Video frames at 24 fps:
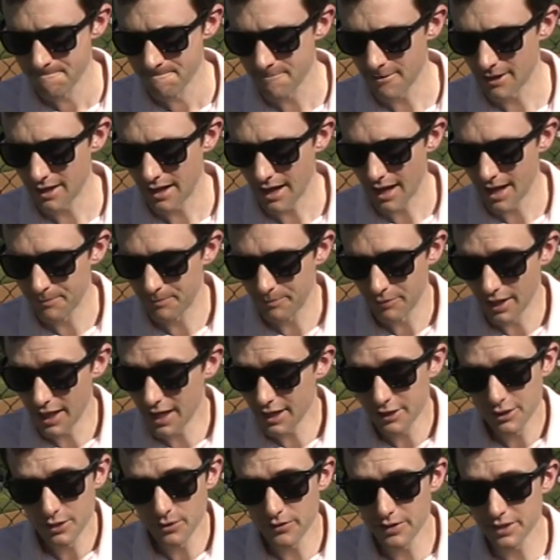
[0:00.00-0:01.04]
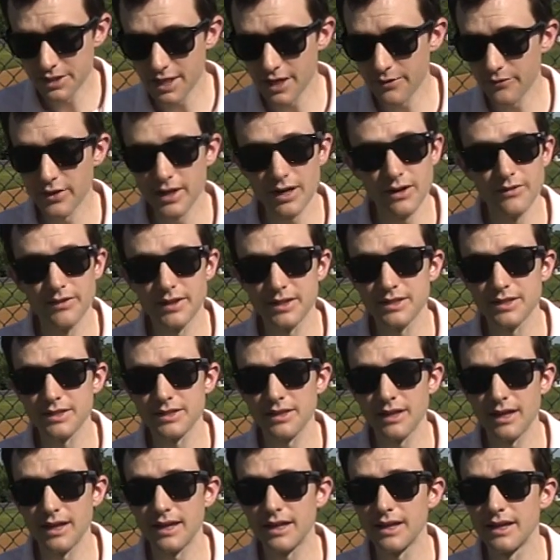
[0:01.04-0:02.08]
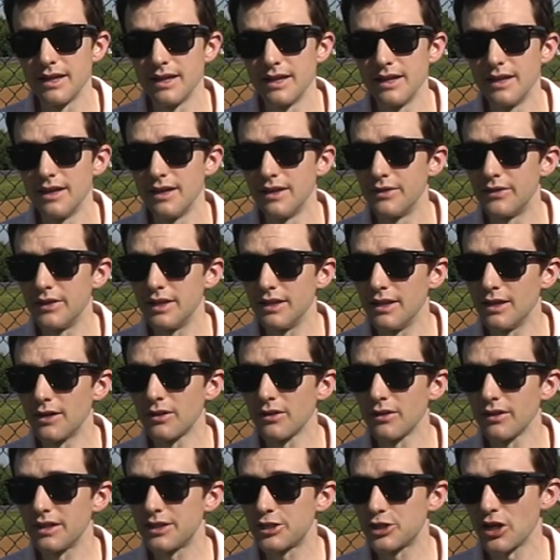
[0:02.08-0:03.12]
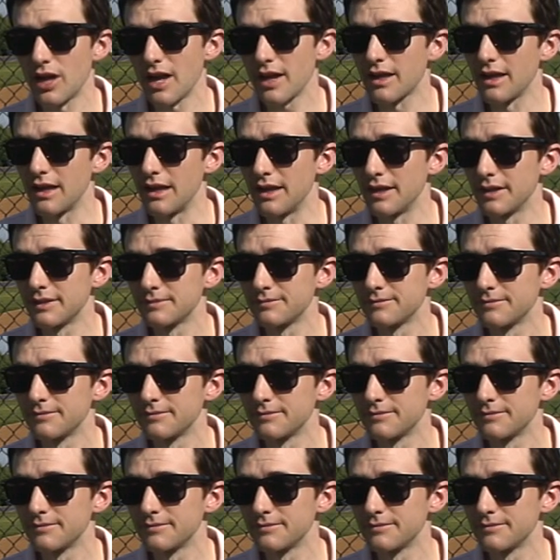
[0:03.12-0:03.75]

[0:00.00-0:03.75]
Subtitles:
But I plan to do this every year. This is like the yearly check-in.